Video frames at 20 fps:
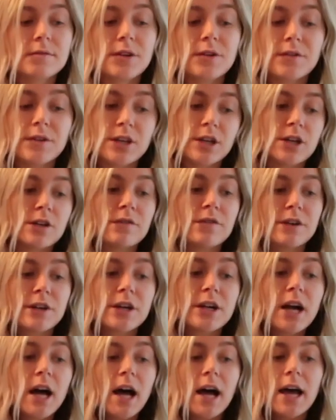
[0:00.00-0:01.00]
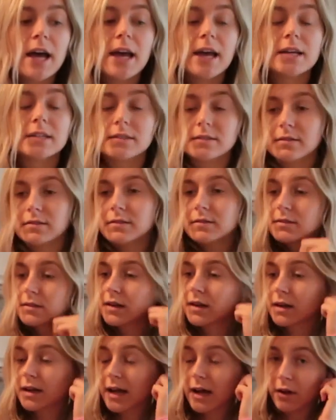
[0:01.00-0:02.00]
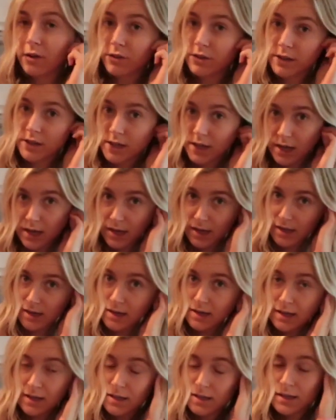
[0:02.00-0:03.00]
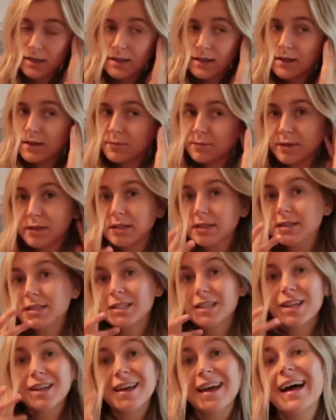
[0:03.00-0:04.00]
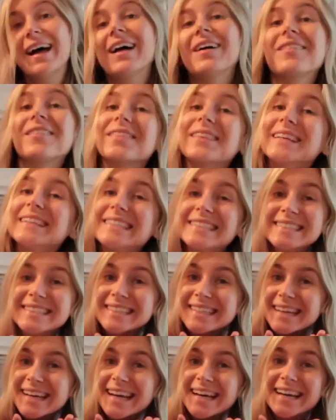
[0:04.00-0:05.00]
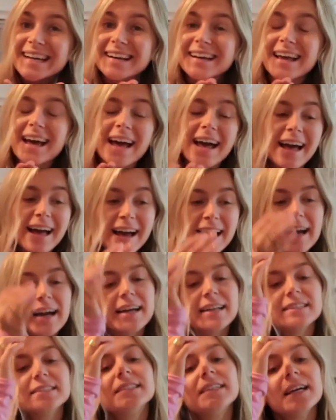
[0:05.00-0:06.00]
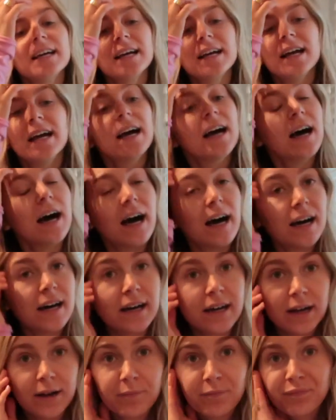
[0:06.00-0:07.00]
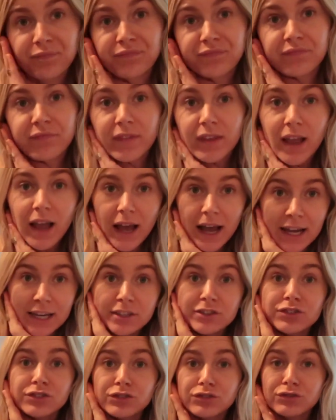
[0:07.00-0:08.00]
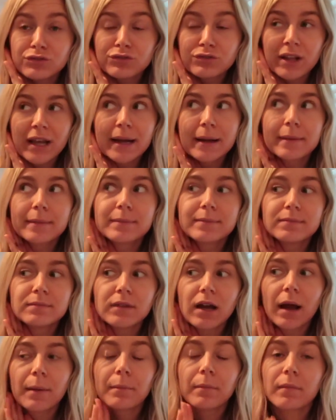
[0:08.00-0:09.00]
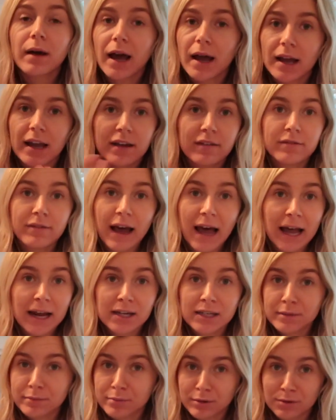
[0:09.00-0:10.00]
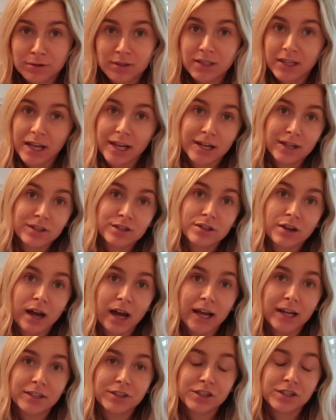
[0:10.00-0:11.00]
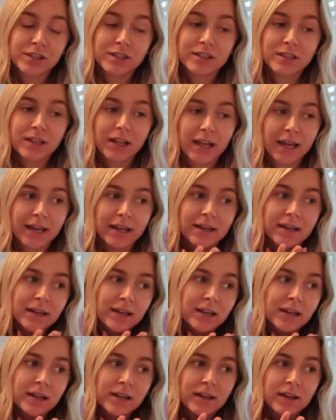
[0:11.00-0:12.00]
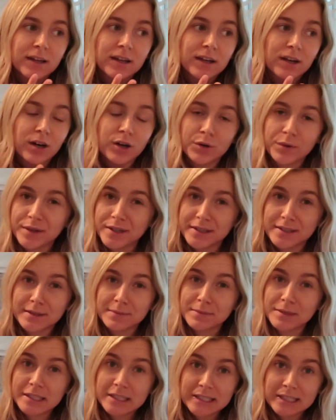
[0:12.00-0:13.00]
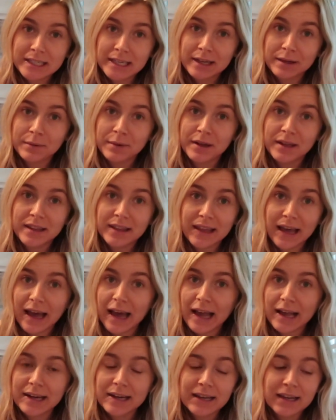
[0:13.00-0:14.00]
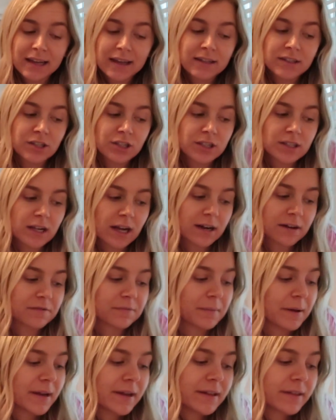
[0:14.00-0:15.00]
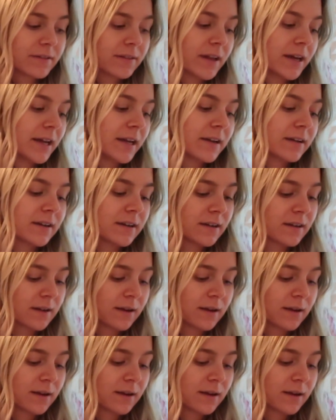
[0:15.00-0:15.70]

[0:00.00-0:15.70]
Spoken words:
they're really good for your gut, and healthy gut means healthy skin. And I do like, I have acne prone skin, so I just like always am dealing with acne. It's just kind of my like